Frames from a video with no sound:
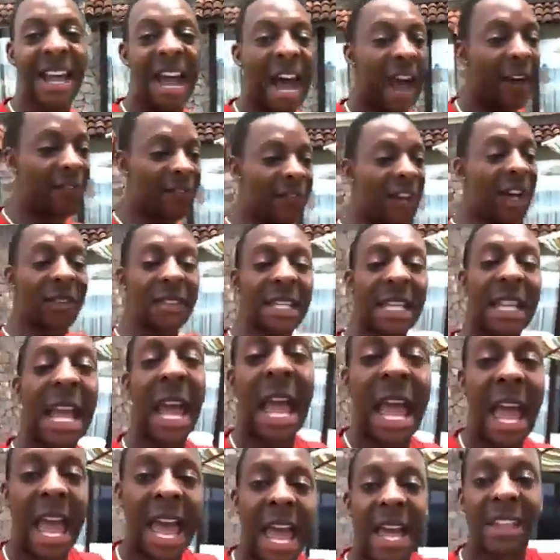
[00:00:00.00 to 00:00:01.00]
I felt like
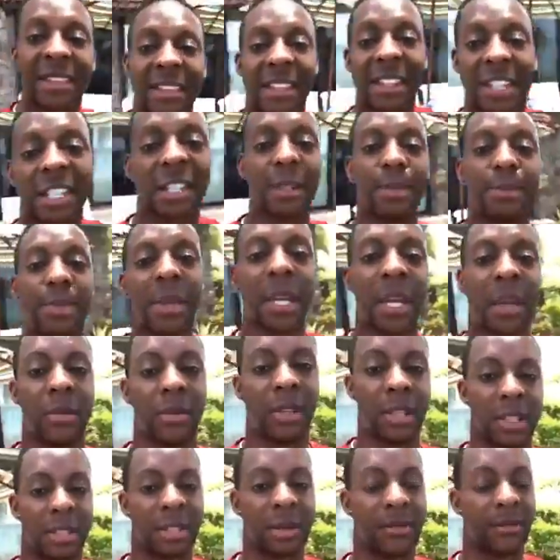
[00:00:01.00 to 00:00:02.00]
I had the
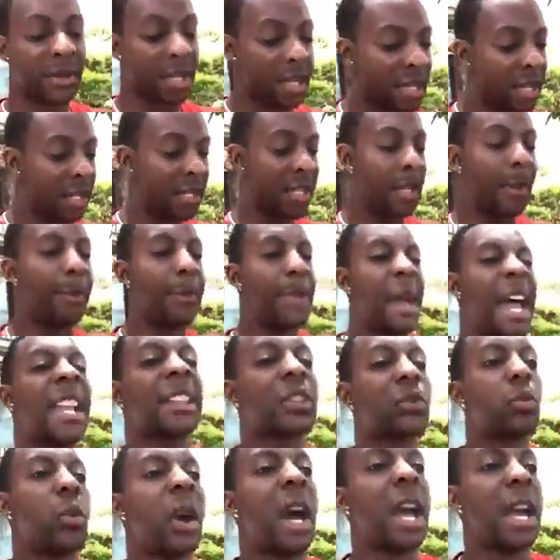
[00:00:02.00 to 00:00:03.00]
experience. The
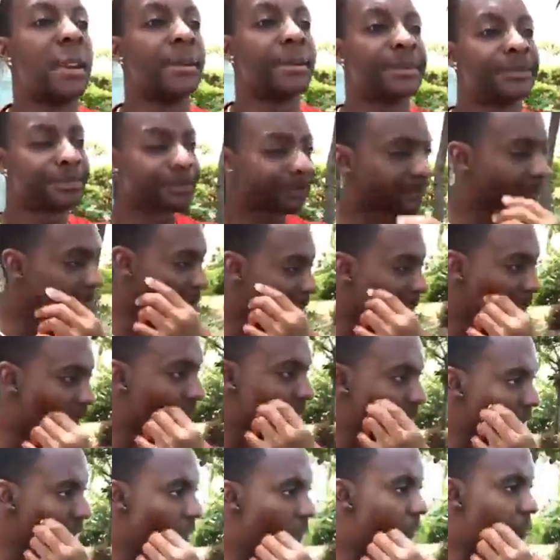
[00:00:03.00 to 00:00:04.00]
best way
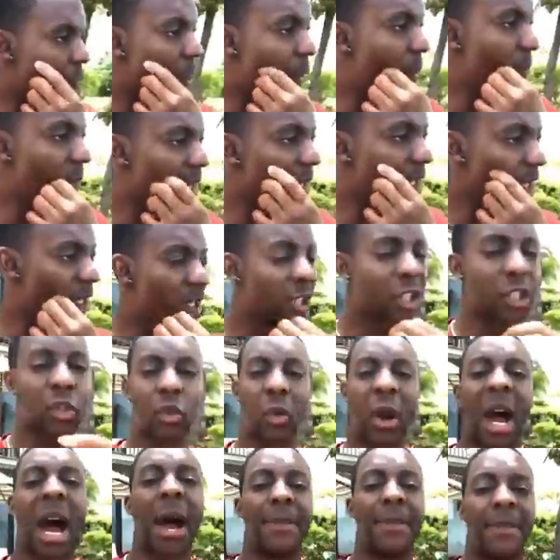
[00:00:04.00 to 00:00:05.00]
for me to
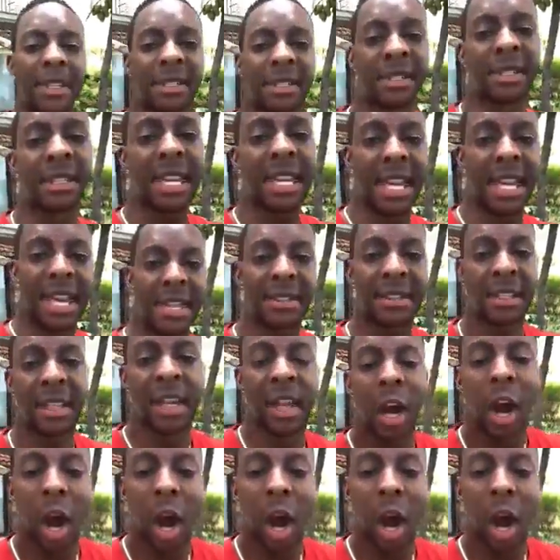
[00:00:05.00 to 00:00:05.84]
describe this, kids